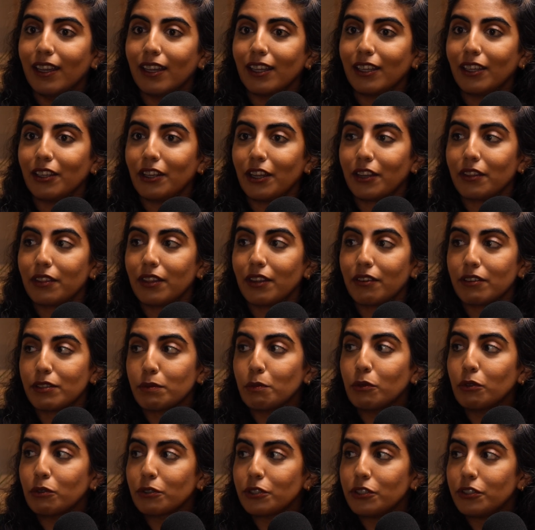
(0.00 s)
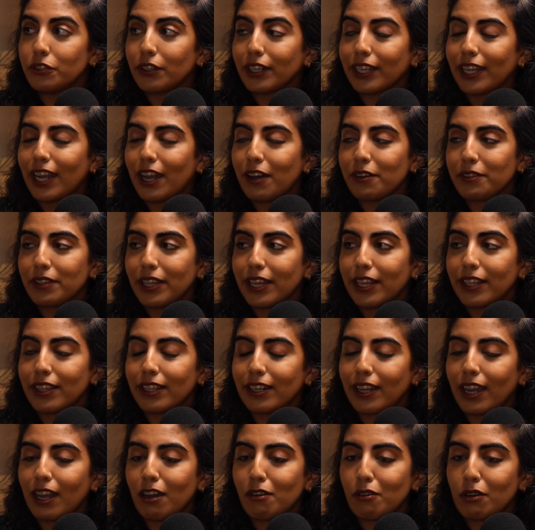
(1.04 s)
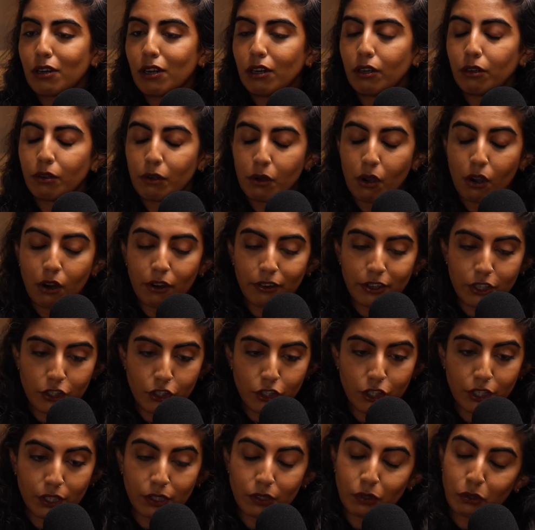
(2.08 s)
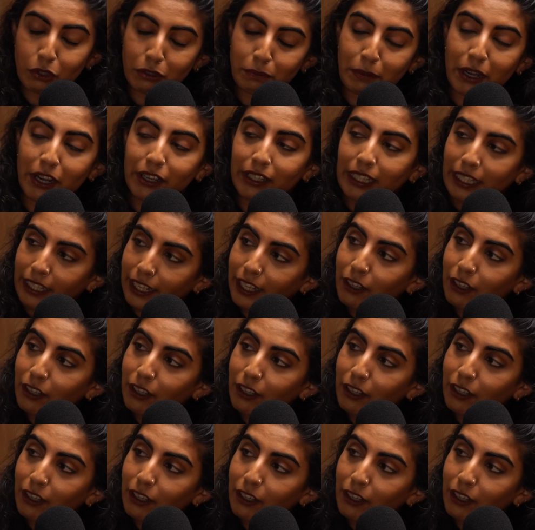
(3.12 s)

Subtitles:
there is more to drink out there than alcohol, orange juice or sparkling